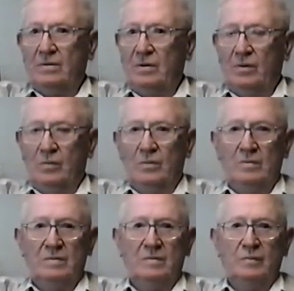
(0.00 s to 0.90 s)
No,
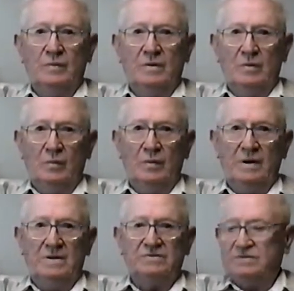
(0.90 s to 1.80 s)
no. We
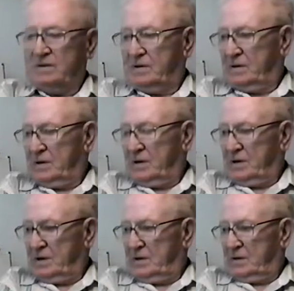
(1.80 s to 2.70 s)
had,
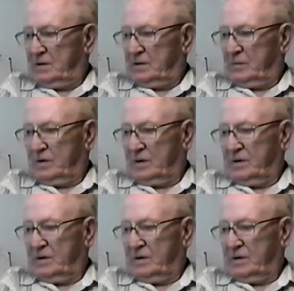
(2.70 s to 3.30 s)
well,